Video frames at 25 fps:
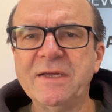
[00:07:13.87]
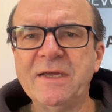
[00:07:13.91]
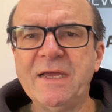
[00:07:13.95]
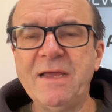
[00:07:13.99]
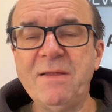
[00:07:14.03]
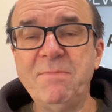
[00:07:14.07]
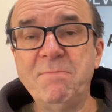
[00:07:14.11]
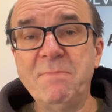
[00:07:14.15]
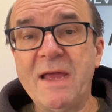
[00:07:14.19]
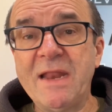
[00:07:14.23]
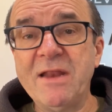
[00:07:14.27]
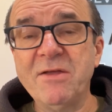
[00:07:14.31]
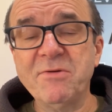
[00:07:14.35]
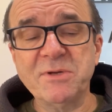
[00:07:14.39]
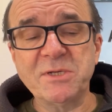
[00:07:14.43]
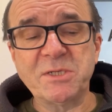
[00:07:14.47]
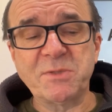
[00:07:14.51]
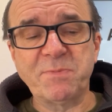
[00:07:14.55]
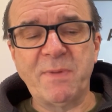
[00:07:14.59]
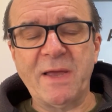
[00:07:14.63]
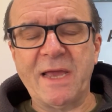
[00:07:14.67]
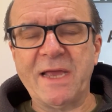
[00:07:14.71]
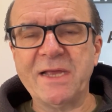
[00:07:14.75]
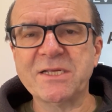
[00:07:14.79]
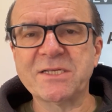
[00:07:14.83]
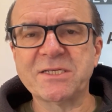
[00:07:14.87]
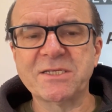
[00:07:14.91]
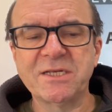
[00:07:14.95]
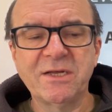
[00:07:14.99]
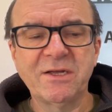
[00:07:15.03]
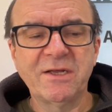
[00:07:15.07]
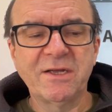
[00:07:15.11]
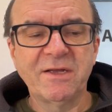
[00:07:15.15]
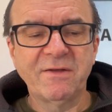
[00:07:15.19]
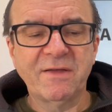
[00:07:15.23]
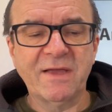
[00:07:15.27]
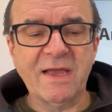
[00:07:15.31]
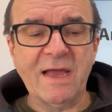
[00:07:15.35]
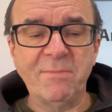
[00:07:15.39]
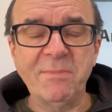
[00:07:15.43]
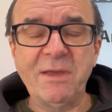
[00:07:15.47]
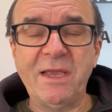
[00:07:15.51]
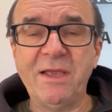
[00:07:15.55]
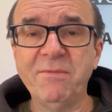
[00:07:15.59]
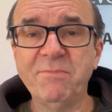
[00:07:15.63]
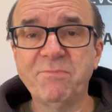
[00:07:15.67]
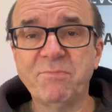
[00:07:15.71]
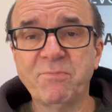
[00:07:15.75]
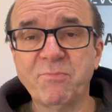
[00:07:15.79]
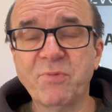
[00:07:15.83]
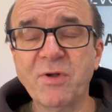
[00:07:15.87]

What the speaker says: in many respects, coming